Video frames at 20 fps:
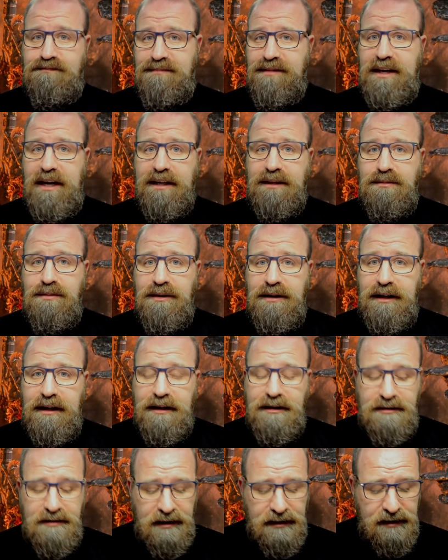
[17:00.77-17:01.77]
That's pretty
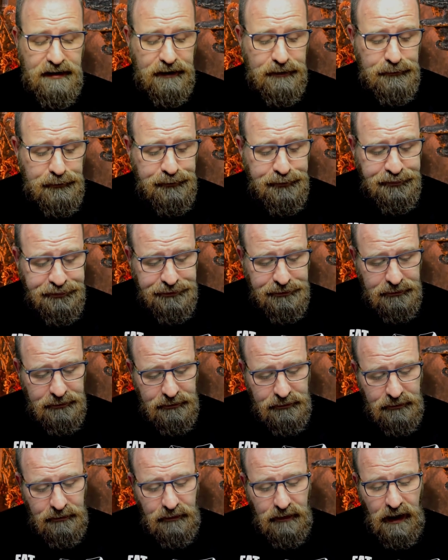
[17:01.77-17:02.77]
interesting.
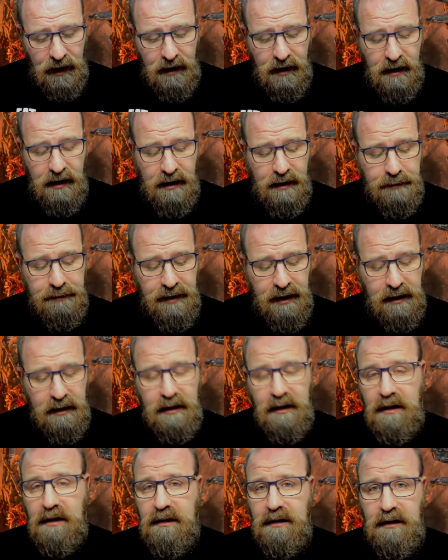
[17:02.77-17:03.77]

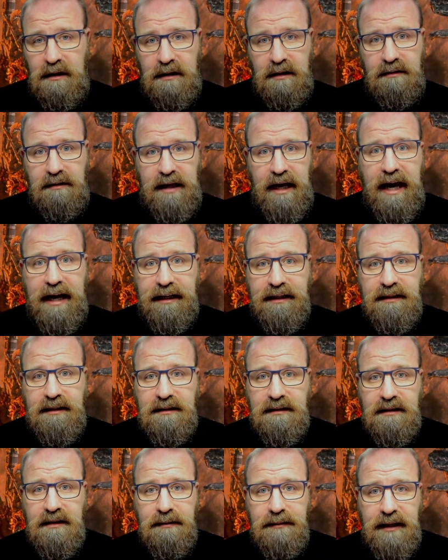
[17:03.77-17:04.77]
The axe
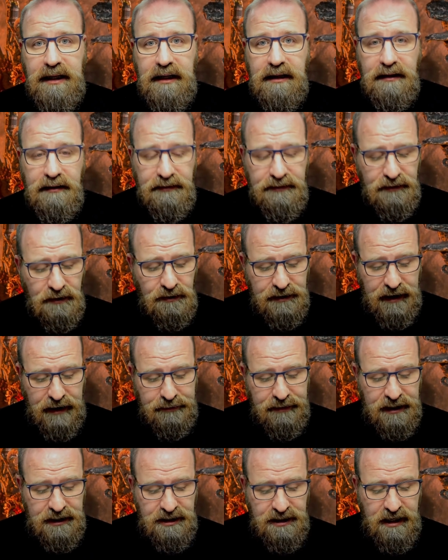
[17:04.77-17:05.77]
is coming in at 4
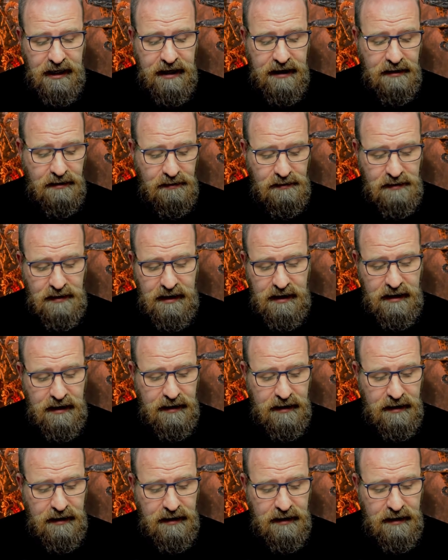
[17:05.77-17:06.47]
damage now.